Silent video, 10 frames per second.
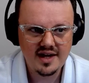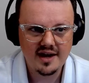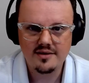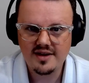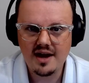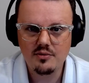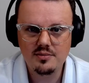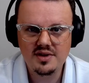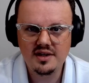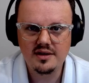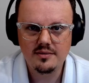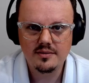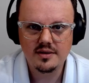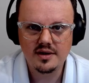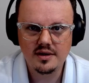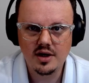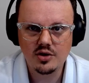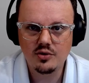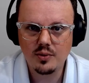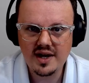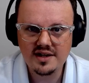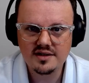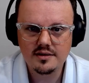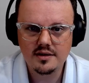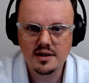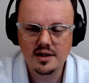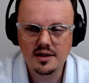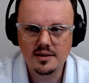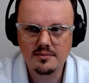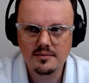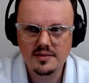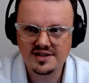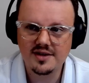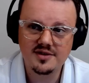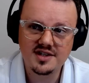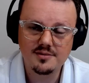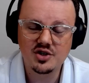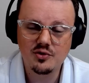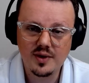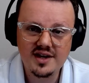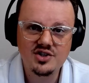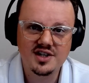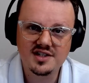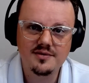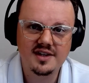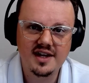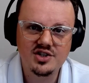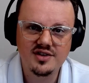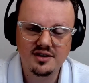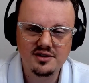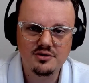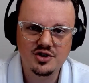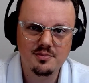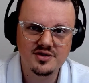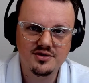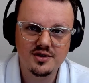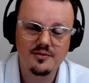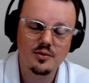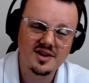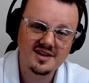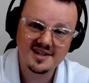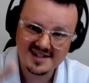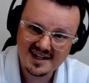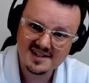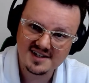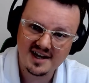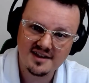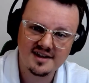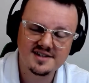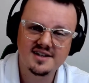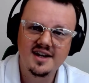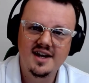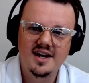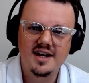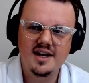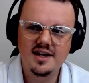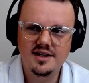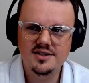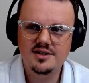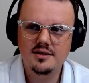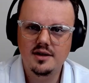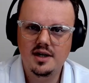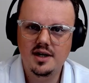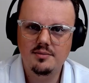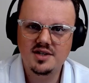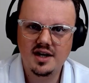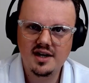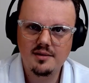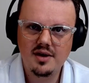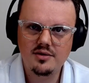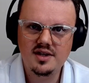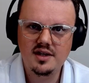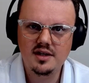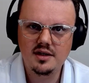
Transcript: That would be a great, that's oftentimes a great justification that leadership is looking for. The second side of this is talking about the